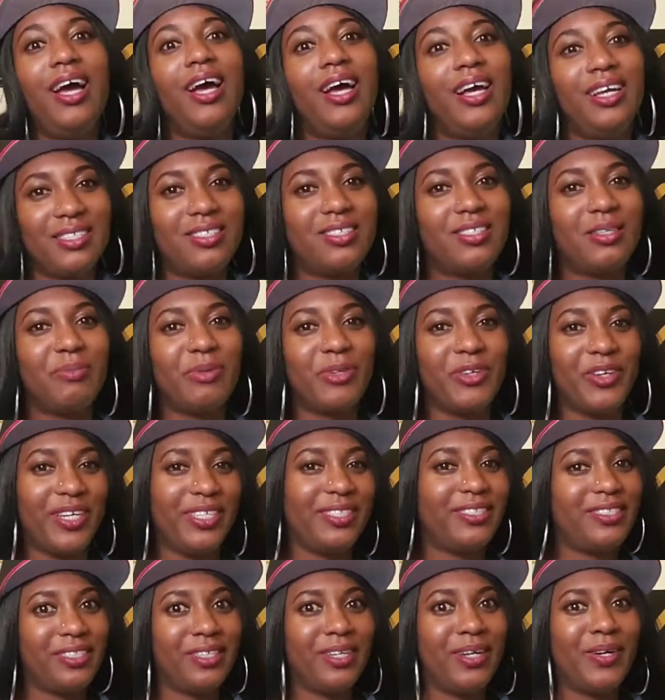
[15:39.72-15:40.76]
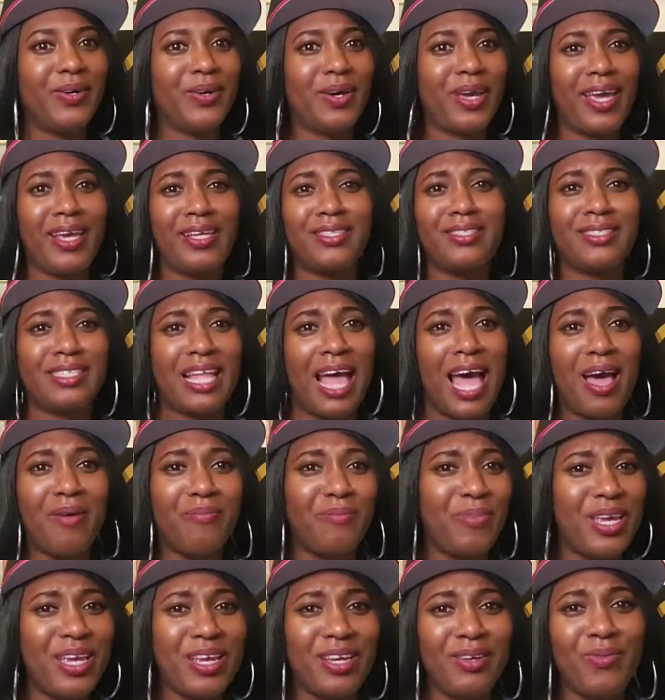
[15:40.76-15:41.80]
it's liberating. Okay, stop
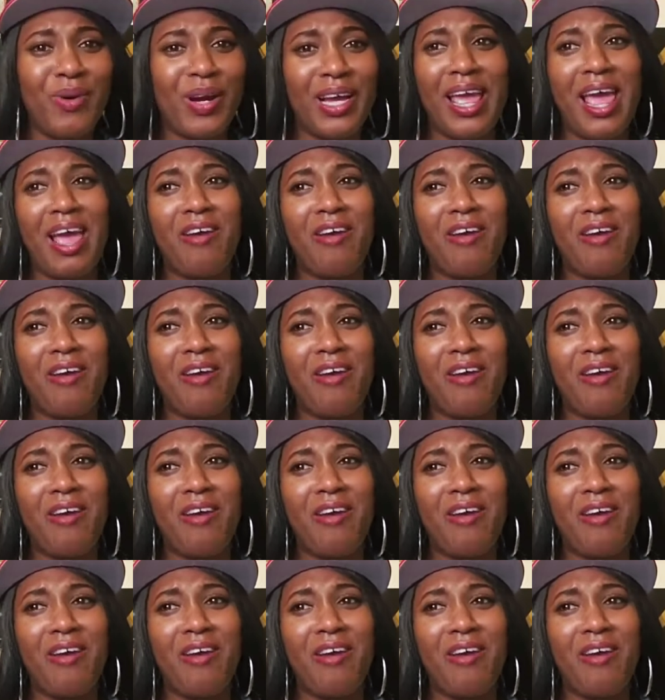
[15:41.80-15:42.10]
being what